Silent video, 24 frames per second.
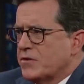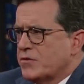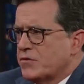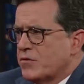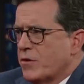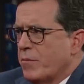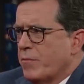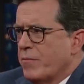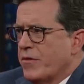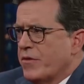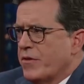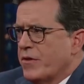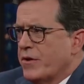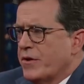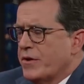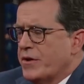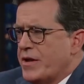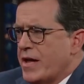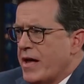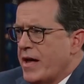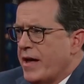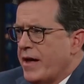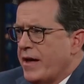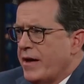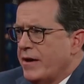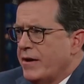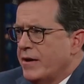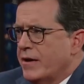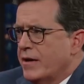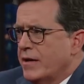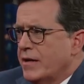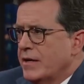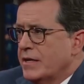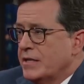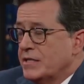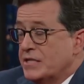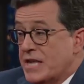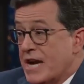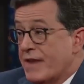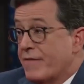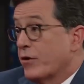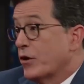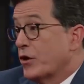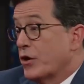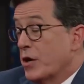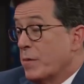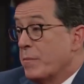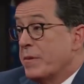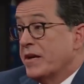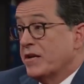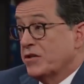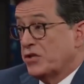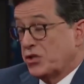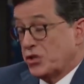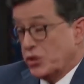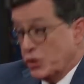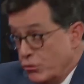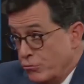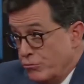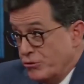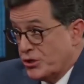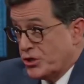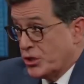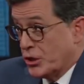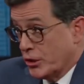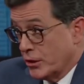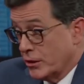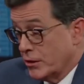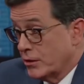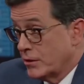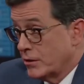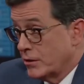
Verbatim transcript: the villain will not be from Earth. This means that